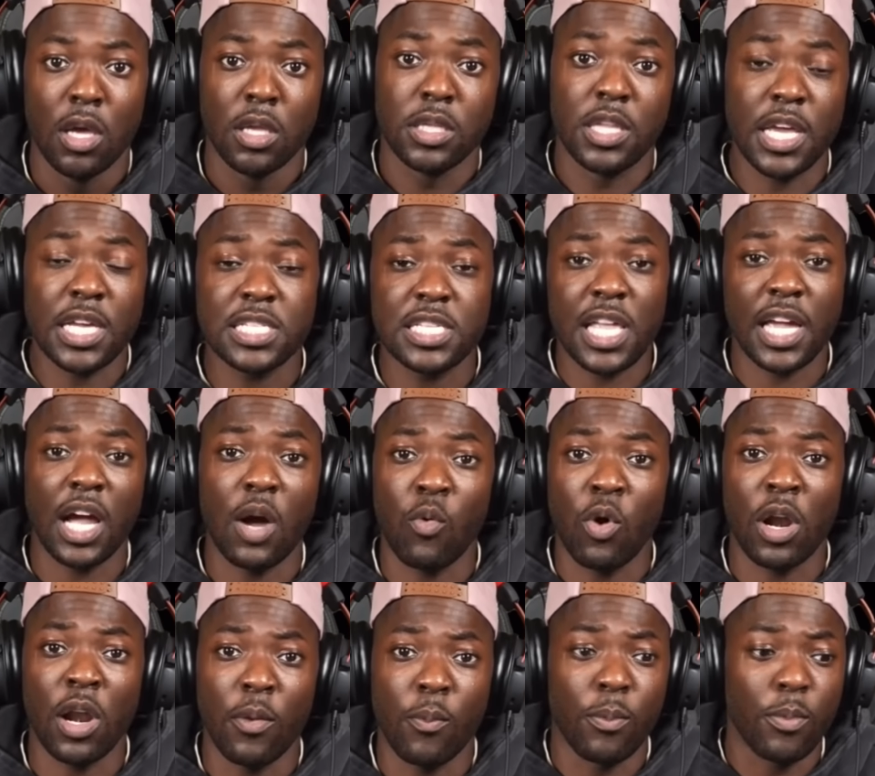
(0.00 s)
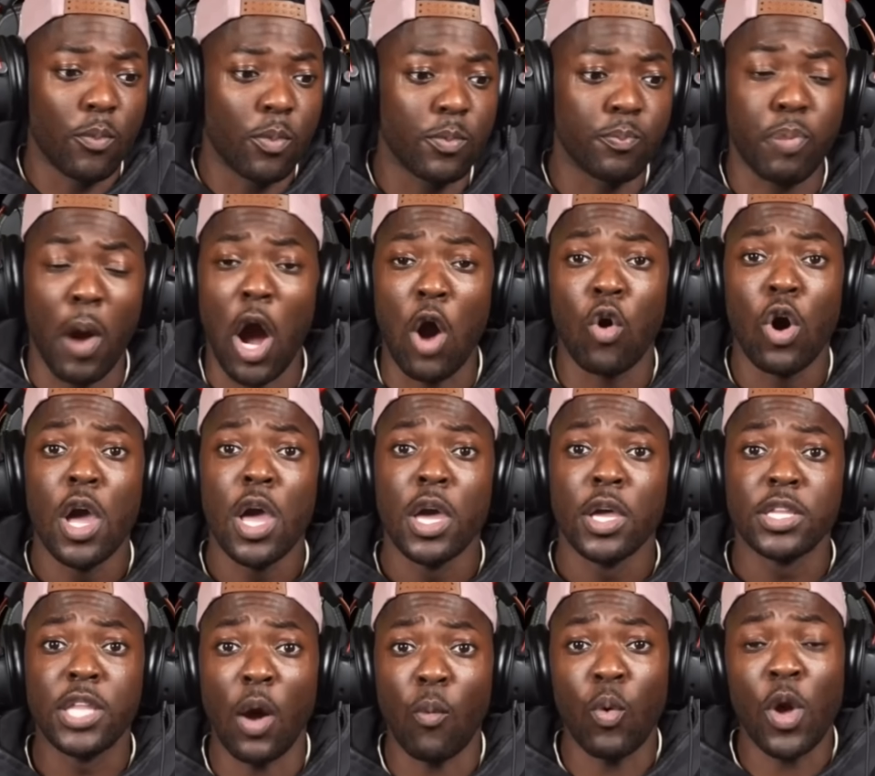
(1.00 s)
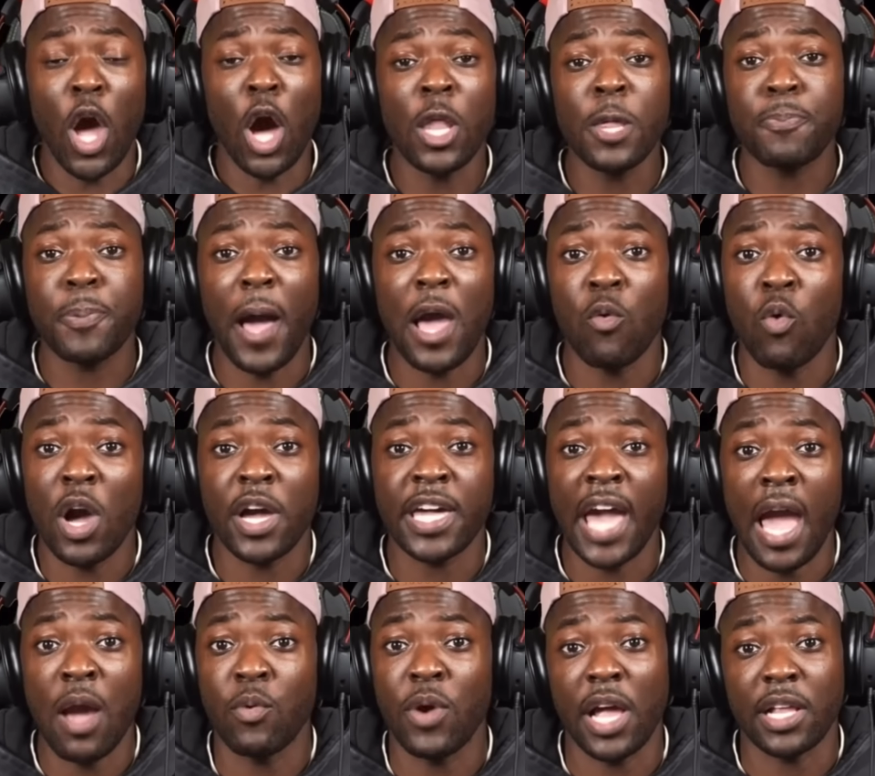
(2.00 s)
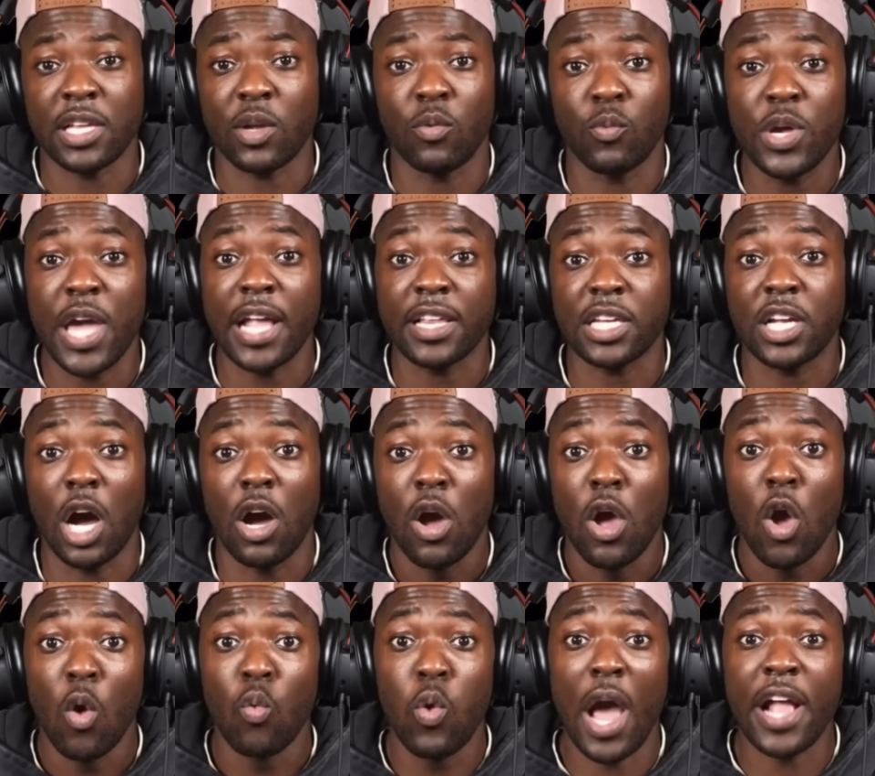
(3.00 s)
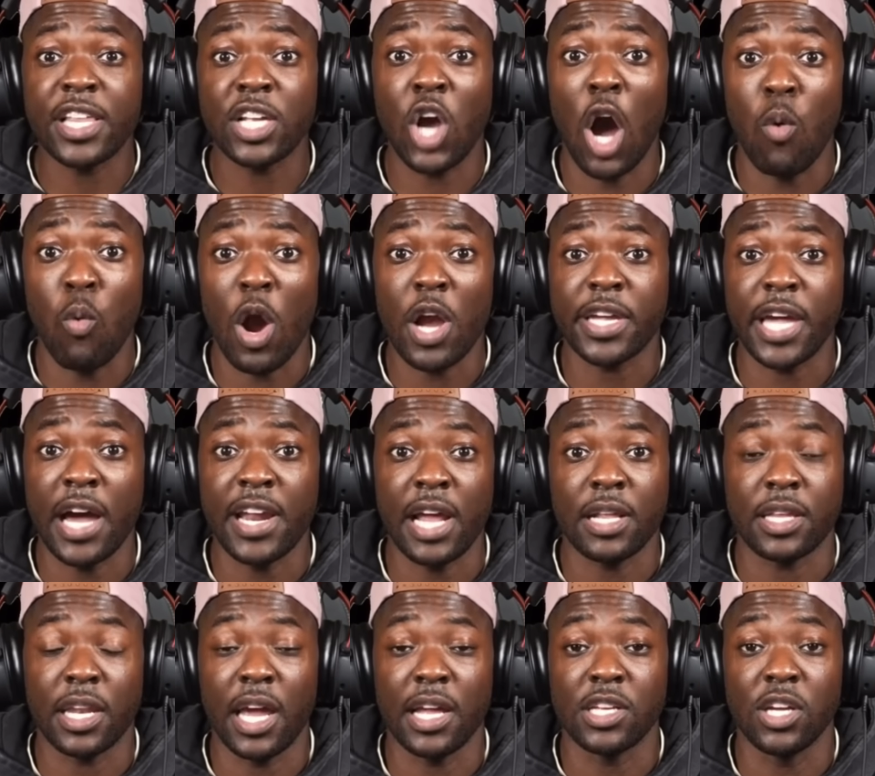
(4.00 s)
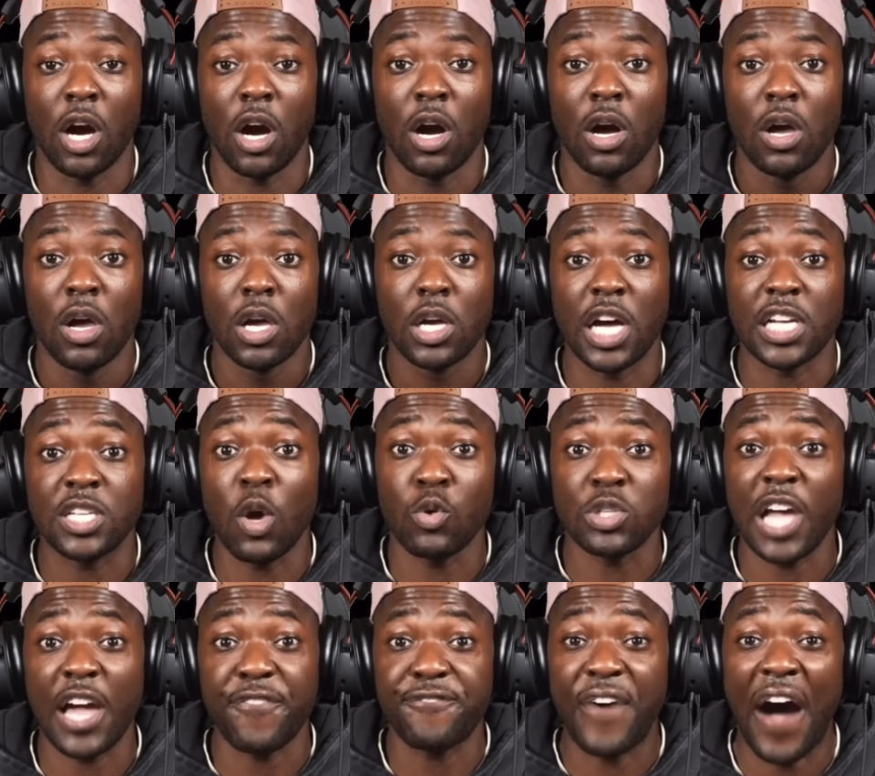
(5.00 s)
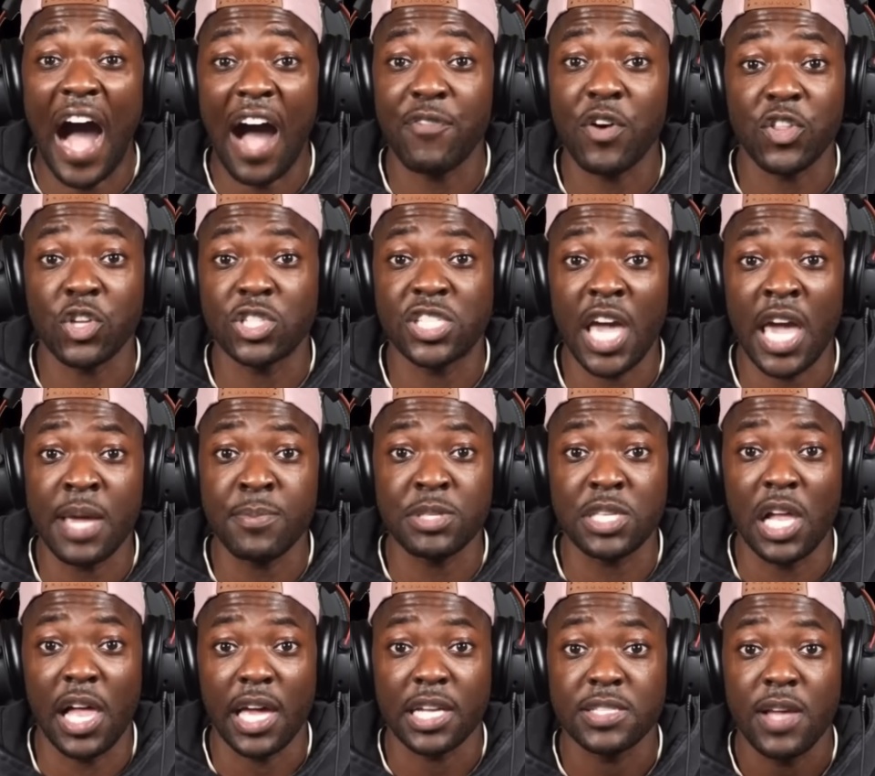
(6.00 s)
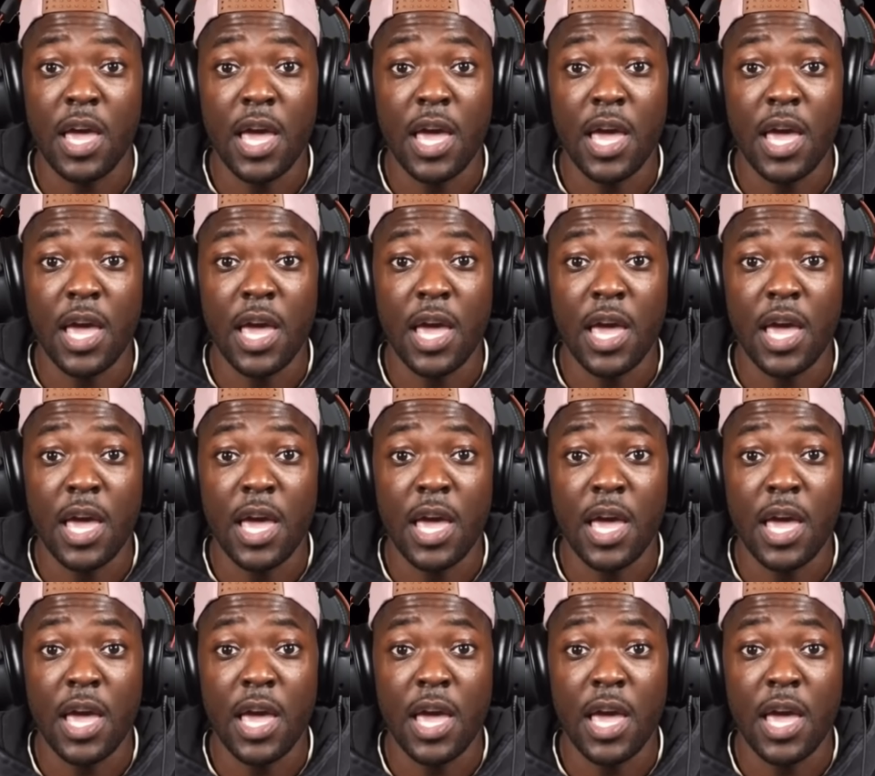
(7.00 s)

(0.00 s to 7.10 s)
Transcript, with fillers: This nigga wanna, bro. Th- we only played one game. We, have to, know, we have, to, go. Like we have to go work out after that, y'all. Because no, there was like five other teams legs.